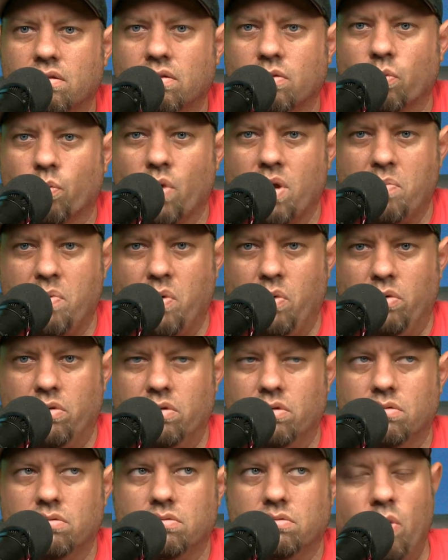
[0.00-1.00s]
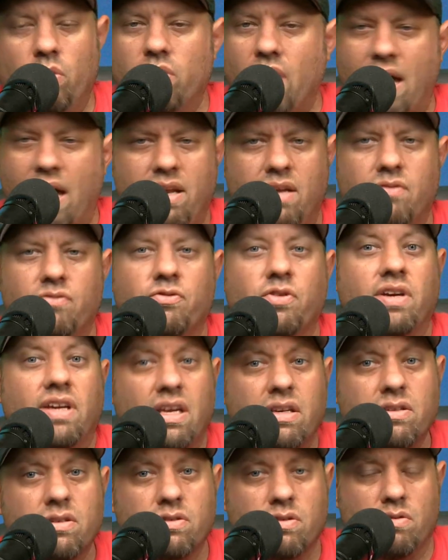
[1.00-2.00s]
reboot. I didn't
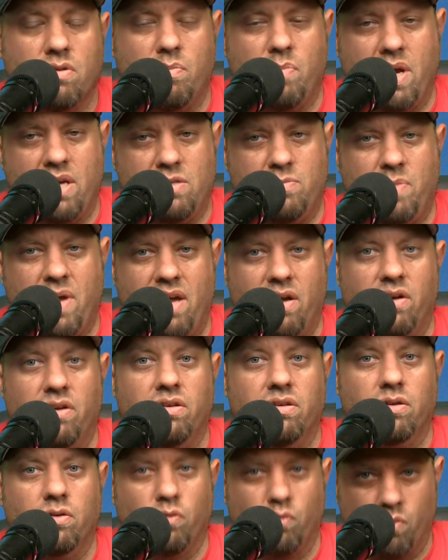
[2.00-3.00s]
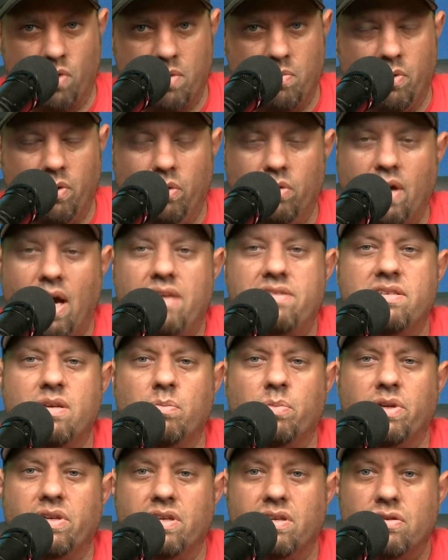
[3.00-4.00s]
forget to do the baseband reboot. I
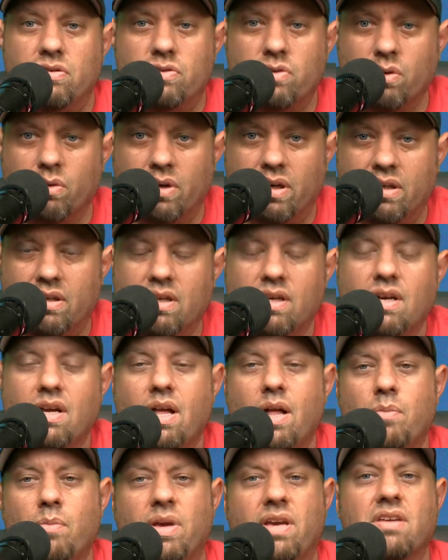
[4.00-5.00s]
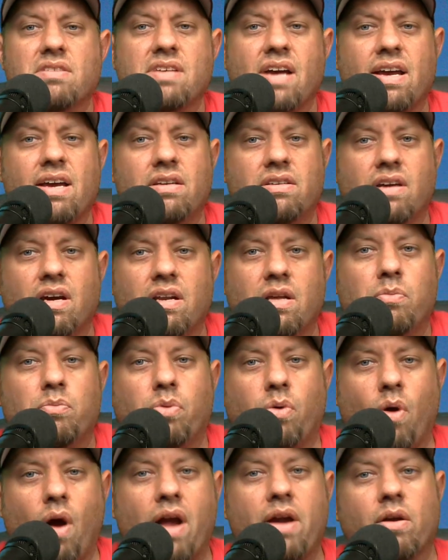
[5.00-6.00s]
simply didn't do it because I had done it
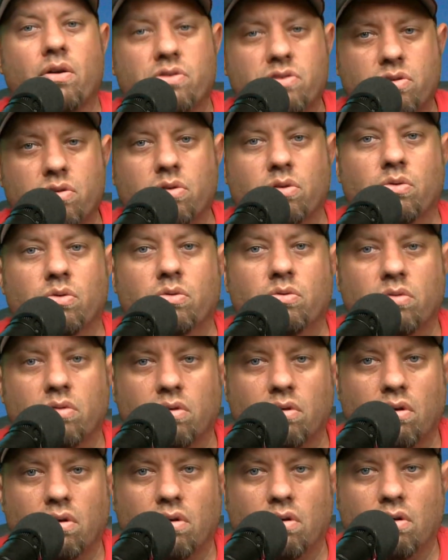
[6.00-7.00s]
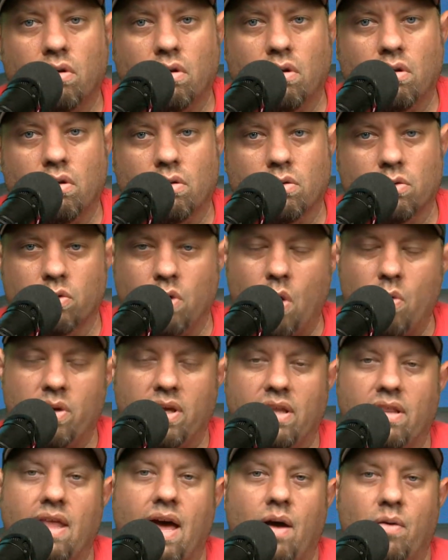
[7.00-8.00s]
prior to
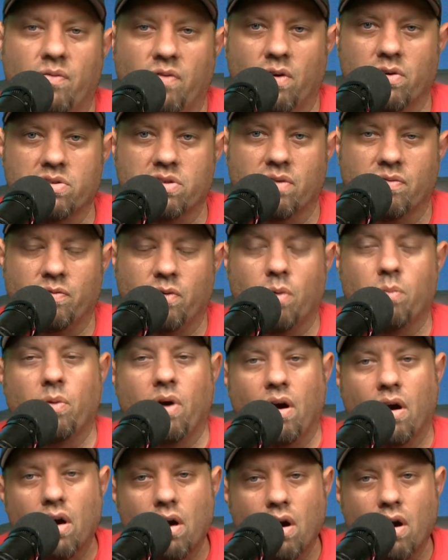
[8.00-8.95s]
loading that version of firmware.